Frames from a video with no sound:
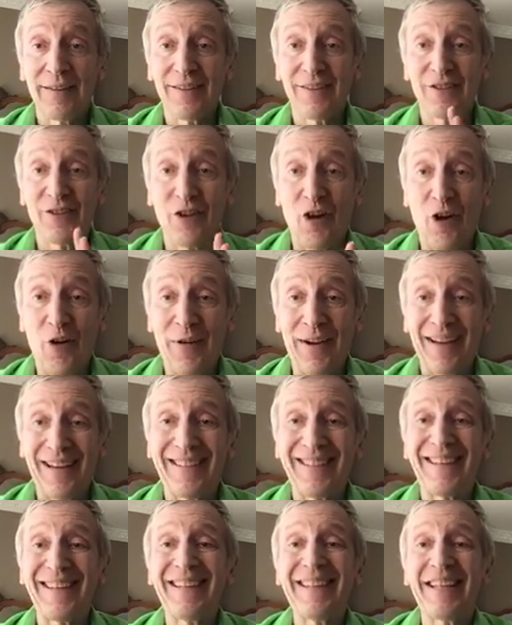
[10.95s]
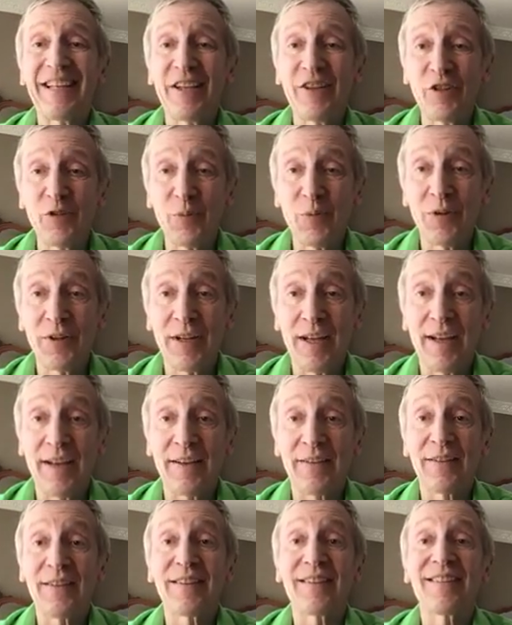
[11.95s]
starring Clint Eastwood
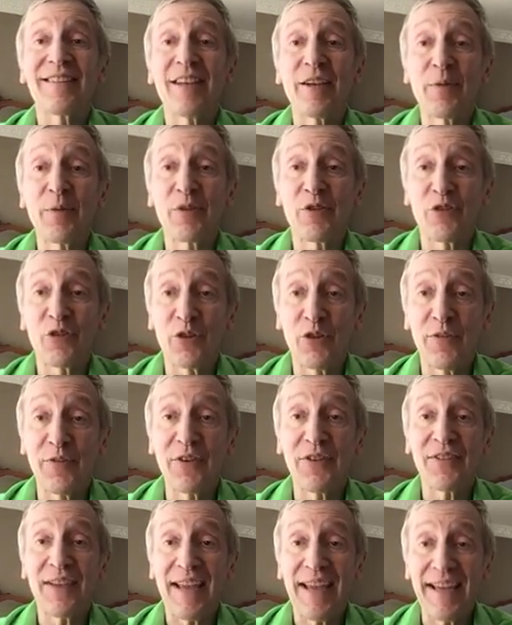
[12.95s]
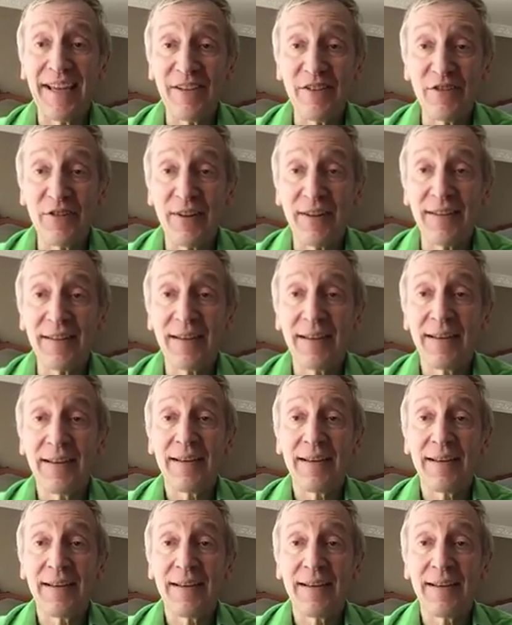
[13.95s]
as Secret Service agent